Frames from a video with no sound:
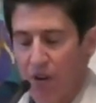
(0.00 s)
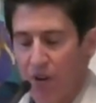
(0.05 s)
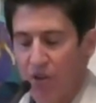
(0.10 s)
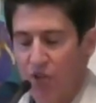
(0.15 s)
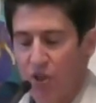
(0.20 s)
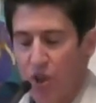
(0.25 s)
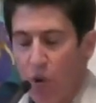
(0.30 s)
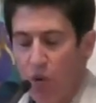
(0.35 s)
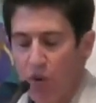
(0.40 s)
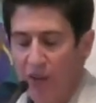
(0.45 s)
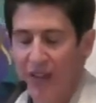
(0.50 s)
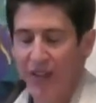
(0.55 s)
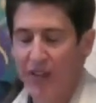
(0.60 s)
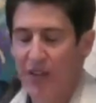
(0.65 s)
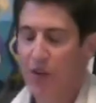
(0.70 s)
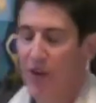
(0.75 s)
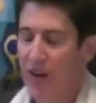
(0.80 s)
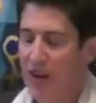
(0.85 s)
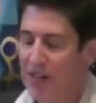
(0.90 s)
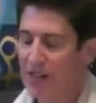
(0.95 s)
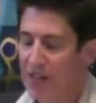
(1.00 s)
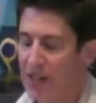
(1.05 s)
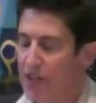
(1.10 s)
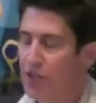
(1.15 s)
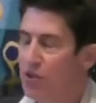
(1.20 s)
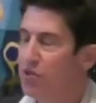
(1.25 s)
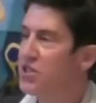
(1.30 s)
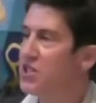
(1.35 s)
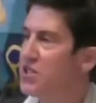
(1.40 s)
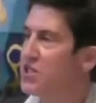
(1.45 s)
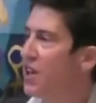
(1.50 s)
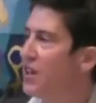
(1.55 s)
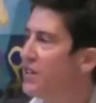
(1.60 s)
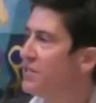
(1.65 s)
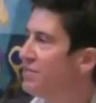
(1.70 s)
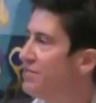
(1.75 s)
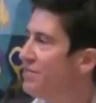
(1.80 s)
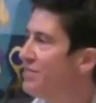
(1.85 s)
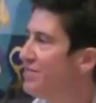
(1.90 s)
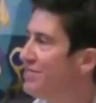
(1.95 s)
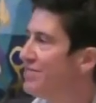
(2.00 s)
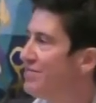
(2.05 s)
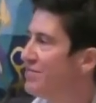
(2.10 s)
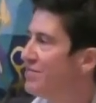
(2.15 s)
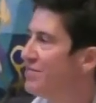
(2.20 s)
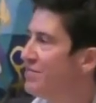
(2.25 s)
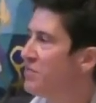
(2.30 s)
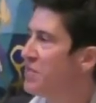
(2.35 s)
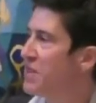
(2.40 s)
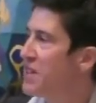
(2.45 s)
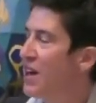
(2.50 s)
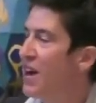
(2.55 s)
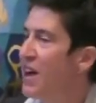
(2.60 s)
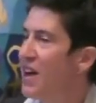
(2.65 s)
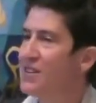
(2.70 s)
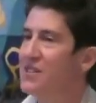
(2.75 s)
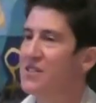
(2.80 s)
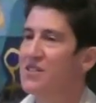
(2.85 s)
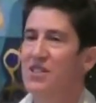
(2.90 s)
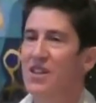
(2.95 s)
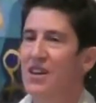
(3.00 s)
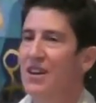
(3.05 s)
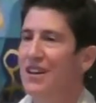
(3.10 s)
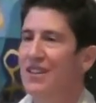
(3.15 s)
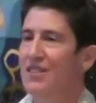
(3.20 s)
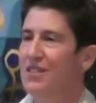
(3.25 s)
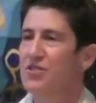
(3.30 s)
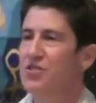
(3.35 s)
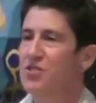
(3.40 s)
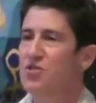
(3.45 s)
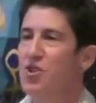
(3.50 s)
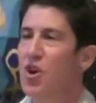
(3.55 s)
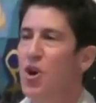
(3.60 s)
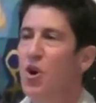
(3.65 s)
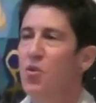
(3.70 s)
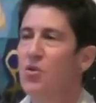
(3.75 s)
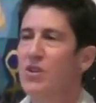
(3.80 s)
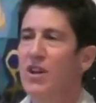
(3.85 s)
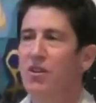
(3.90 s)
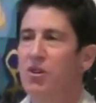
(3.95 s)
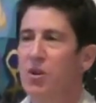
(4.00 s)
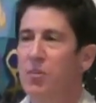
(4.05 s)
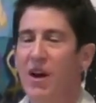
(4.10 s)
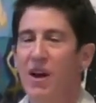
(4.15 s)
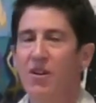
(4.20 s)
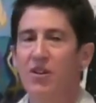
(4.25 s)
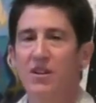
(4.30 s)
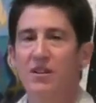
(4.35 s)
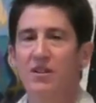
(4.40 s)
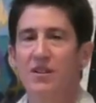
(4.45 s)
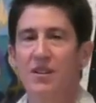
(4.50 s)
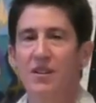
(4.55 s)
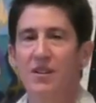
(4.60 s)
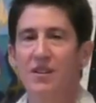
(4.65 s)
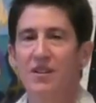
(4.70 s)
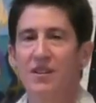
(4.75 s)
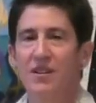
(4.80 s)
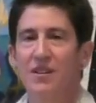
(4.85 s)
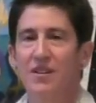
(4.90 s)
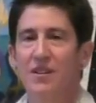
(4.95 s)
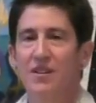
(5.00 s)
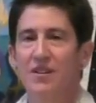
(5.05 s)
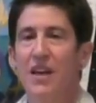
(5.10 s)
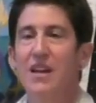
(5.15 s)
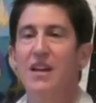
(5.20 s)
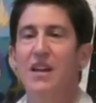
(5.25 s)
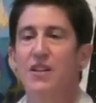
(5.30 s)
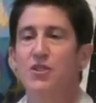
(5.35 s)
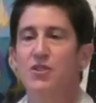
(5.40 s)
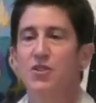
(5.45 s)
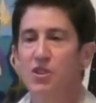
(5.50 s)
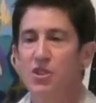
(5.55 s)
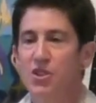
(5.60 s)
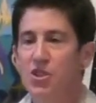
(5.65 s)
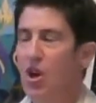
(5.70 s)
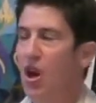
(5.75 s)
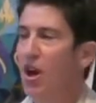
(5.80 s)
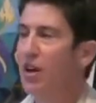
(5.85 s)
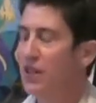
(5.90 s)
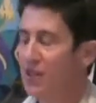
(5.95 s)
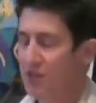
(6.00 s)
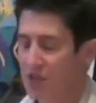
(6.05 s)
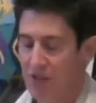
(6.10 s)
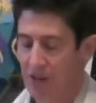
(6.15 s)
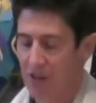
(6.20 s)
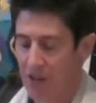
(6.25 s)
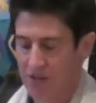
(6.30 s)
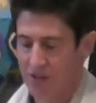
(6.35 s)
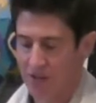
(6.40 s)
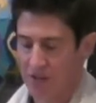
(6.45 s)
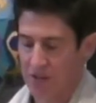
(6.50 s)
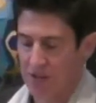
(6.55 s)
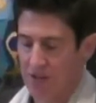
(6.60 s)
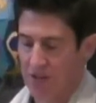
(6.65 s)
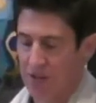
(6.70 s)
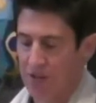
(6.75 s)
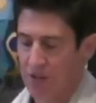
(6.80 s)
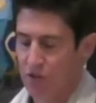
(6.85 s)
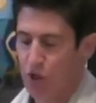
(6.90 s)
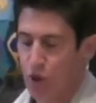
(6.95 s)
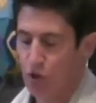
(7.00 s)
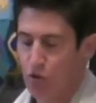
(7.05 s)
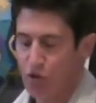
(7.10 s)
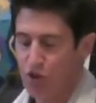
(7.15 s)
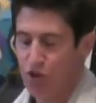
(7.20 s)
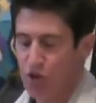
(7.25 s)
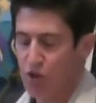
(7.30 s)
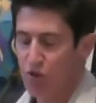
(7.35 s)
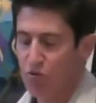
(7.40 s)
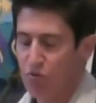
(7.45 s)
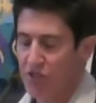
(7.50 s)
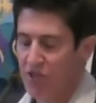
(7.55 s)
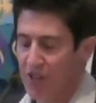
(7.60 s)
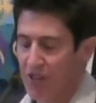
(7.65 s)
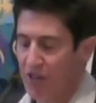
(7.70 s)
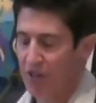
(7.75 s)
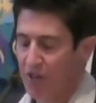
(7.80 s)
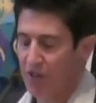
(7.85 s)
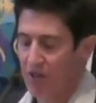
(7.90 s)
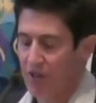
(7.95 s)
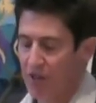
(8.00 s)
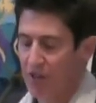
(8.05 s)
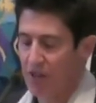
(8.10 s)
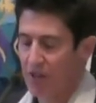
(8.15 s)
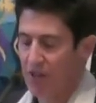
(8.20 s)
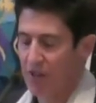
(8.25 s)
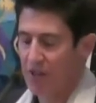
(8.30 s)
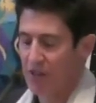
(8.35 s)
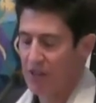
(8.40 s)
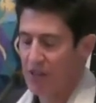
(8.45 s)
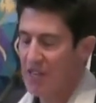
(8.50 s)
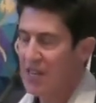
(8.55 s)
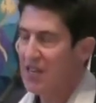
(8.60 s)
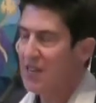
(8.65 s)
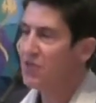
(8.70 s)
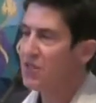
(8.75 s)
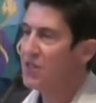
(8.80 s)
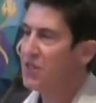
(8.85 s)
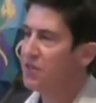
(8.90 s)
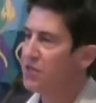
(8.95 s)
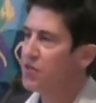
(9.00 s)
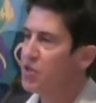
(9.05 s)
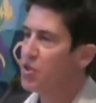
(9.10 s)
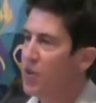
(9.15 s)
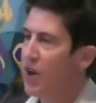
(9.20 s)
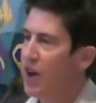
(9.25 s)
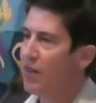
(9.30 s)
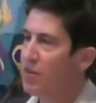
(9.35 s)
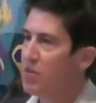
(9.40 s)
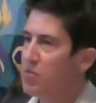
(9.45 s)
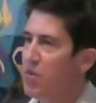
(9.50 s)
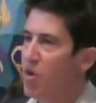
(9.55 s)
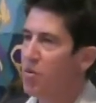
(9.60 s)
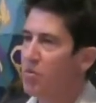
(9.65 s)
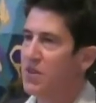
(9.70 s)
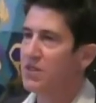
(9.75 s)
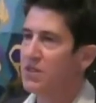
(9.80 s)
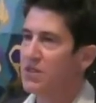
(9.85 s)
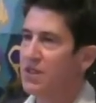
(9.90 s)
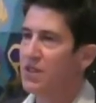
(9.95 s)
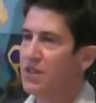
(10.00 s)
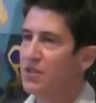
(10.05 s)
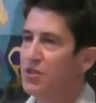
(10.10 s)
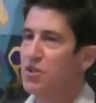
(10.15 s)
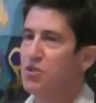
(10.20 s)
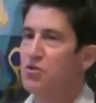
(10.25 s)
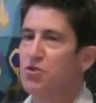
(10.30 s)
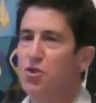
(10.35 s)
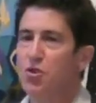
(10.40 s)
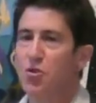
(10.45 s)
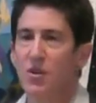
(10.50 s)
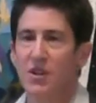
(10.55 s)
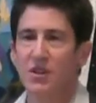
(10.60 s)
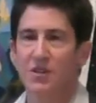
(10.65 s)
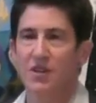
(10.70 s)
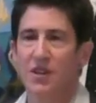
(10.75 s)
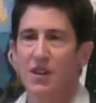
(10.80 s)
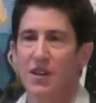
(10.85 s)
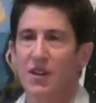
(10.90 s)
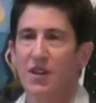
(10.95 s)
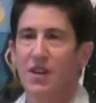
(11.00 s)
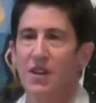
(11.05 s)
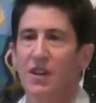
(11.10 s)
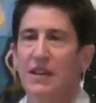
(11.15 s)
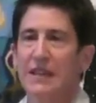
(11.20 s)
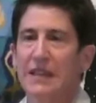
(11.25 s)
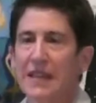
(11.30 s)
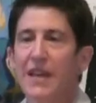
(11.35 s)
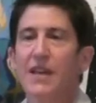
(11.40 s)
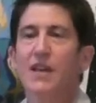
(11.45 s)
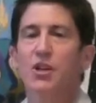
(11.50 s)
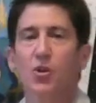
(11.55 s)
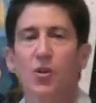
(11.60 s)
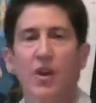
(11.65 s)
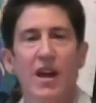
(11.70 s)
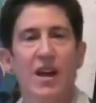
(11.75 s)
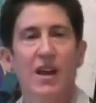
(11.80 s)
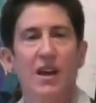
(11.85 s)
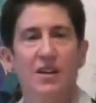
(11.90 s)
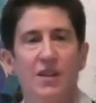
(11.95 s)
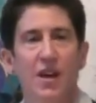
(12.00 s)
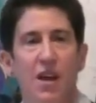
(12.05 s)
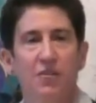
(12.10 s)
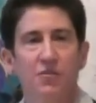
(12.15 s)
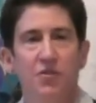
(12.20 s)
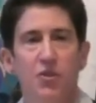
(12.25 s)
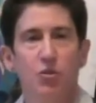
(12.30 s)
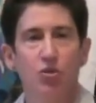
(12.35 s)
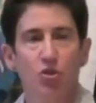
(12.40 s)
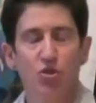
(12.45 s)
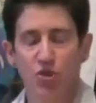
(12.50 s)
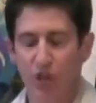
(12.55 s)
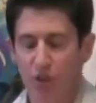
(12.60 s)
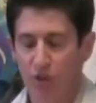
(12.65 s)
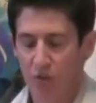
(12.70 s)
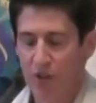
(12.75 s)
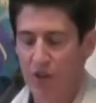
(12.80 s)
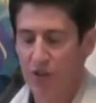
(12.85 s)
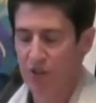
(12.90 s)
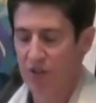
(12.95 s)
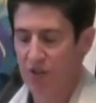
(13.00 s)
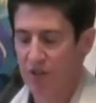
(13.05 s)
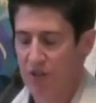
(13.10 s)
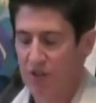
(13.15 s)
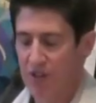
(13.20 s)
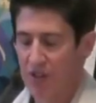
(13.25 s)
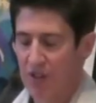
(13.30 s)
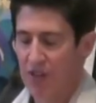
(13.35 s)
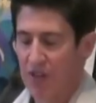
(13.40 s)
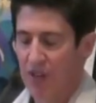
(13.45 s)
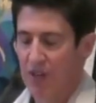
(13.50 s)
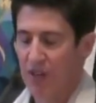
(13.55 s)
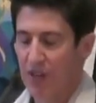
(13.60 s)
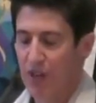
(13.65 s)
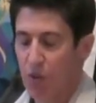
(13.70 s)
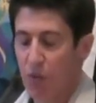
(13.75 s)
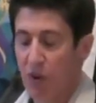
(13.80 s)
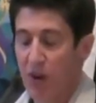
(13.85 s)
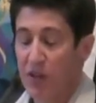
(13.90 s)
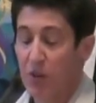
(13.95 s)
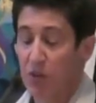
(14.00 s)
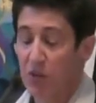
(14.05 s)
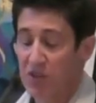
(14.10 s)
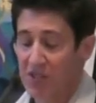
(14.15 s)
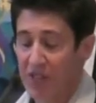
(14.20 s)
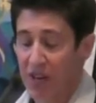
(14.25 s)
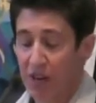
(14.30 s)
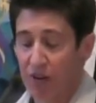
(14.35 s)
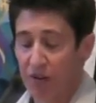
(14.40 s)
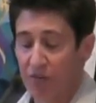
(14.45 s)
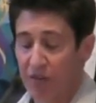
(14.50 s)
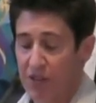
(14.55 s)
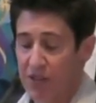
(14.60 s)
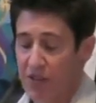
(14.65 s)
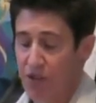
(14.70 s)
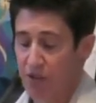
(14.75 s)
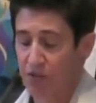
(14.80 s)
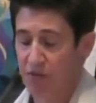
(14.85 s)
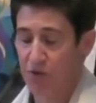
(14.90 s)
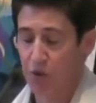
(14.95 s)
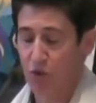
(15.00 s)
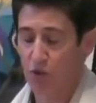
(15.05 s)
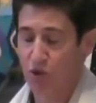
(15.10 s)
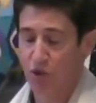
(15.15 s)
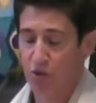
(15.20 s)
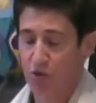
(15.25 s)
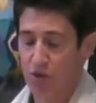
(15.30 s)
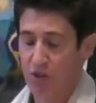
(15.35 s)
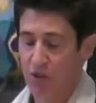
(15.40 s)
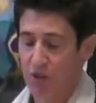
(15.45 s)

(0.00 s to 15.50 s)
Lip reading: don't lay your hand on your son." Because there's no doubt about it, that angel is talking to us. Don't you dare, even if you have a moment to do it, lay your hand on future generations in a way that would sacrifice their future.